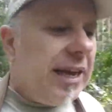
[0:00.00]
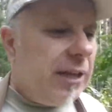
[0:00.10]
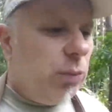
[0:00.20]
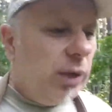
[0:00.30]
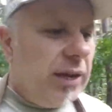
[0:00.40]

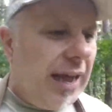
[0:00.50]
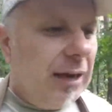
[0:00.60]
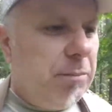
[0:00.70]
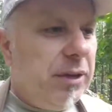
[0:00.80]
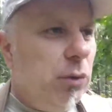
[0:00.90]
It will
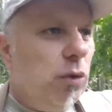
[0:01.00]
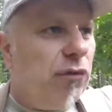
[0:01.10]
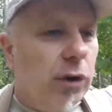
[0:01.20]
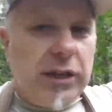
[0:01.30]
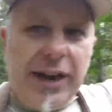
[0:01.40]
help you
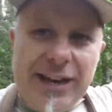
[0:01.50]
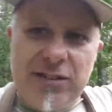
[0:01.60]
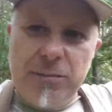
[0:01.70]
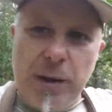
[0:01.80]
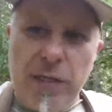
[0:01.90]
for the
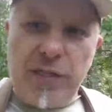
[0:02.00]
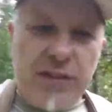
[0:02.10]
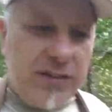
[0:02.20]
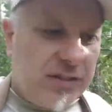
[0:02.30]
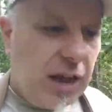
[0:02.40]
next
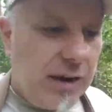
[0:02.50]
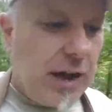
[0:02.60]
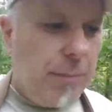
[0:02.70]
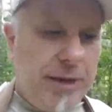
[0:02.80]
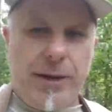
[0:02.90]
month that are
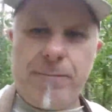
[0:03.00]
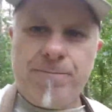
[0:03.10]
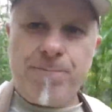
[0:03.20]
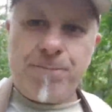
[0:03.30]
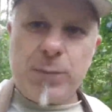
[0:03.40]
coming.
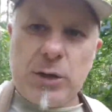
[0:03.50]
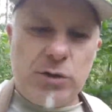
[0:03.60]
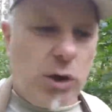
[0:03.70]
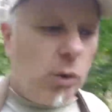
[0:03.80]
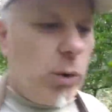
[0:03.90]

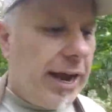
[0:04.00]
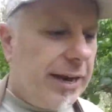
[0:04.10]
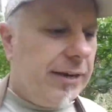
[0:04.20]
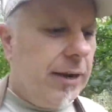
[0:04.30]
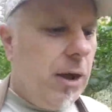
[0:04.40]
So,
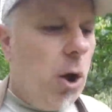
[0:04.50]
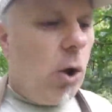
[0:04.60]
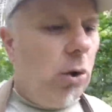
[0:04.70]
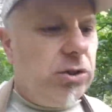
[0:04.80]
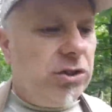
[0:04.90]
and
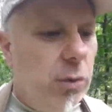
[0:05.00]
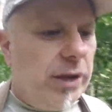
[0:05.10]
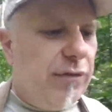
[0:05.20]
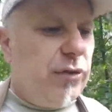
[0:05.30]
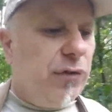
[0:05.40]

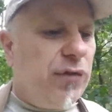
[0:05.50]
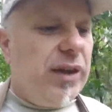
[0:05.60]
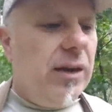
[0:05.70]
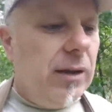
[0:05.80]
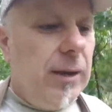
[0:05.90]
also if you
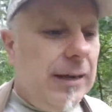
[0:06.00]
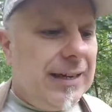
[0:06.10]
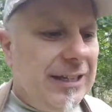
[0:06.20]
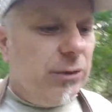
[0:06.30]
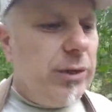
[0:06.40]
feel
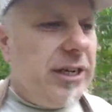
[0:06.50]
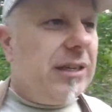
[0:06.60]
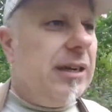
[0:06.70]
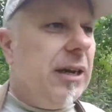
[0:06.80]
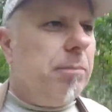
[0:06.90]
that you
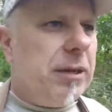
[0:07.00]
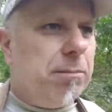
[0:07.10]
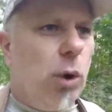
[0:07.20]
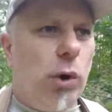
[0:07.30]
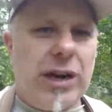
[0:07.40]
need a little
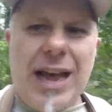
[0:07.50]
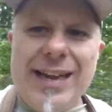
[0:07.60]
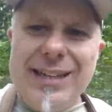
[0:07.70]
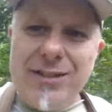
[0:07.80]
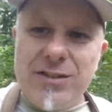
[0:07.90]
bit more
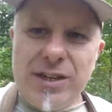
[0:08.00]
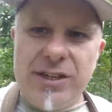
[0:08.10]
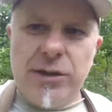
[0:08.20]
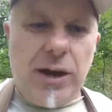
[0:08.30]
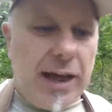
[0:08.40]
guidance
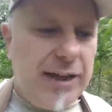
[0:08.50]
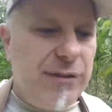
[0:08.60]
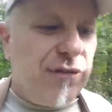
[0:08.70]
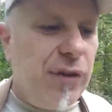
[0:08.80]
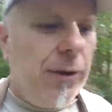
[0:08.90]
in your
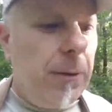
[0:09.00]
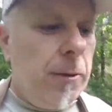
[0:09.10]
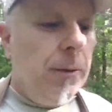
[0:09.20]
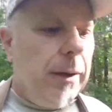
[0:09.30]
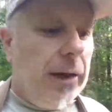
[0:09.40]
life,
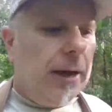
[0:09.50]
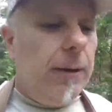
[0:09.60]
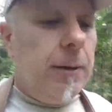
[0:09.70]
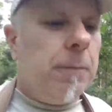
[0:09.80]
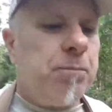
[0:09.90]
yeah,